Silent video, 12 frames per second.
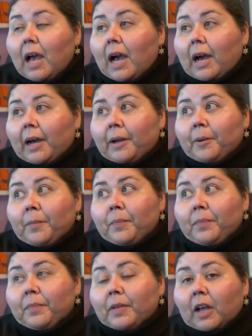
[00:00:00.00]

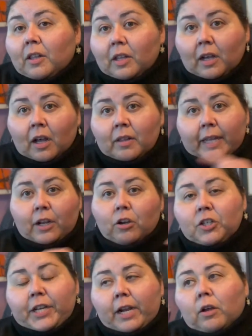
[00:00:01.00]
Um, I'll, I'll link her
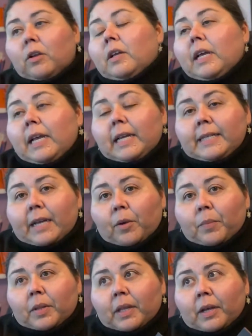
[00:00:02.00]
channel
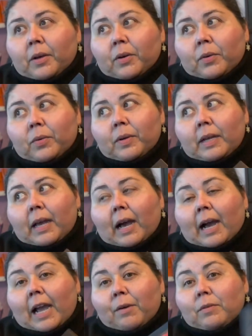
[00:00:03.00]
down below.
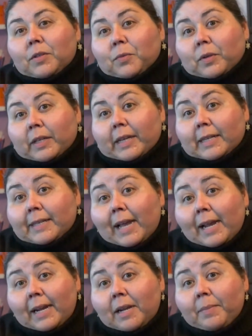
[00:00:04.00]
I was really
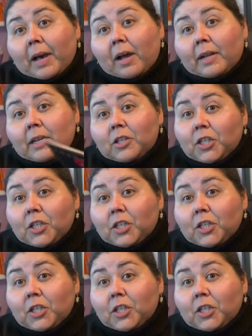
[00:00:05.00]
excited about it.